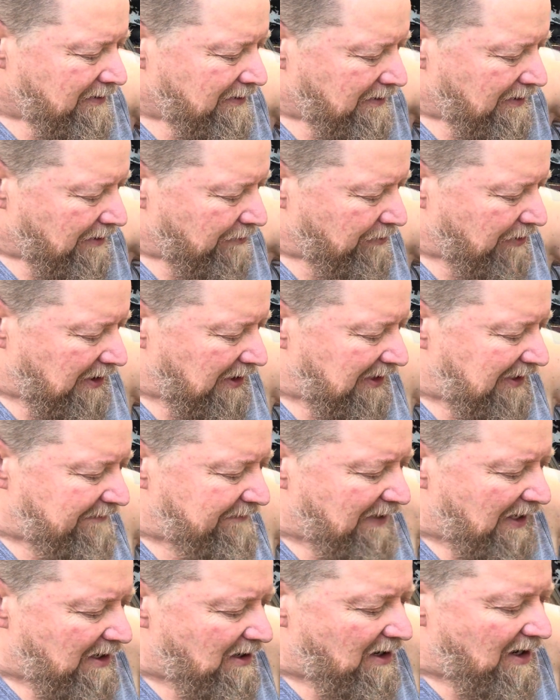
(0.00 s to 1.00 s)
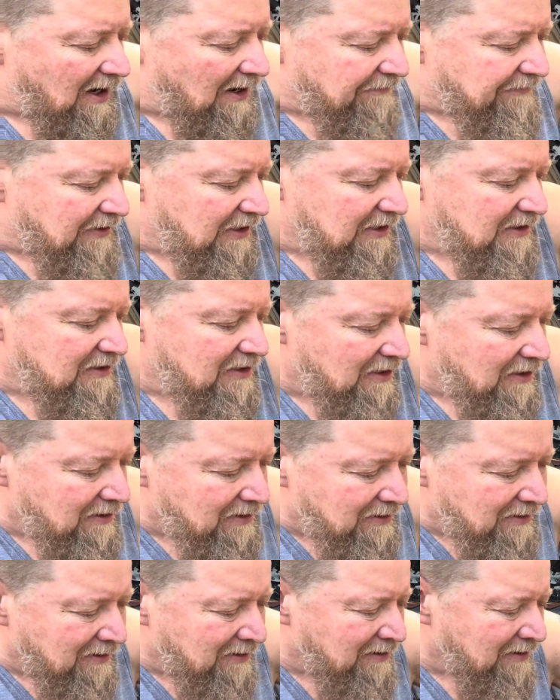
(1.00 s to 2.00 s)
we're going to leave that off because
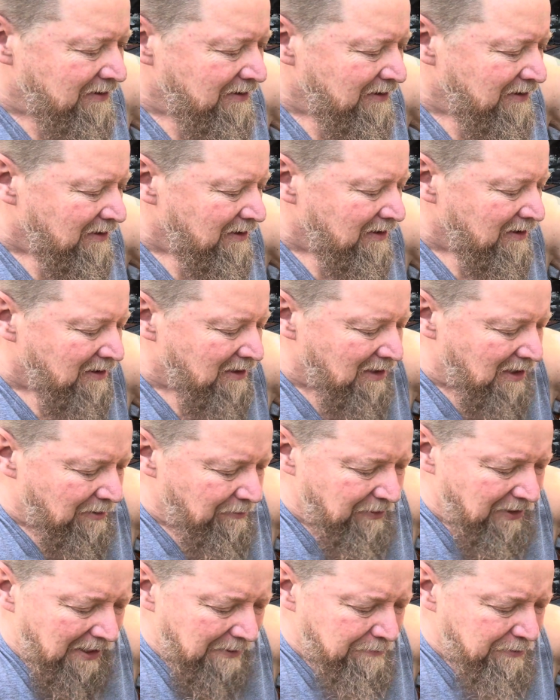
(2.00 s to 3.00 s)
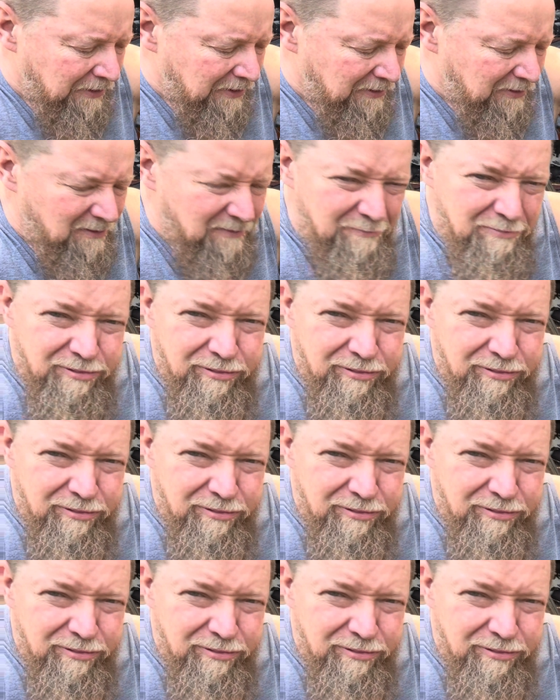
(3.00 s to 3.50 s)
we got to put a little,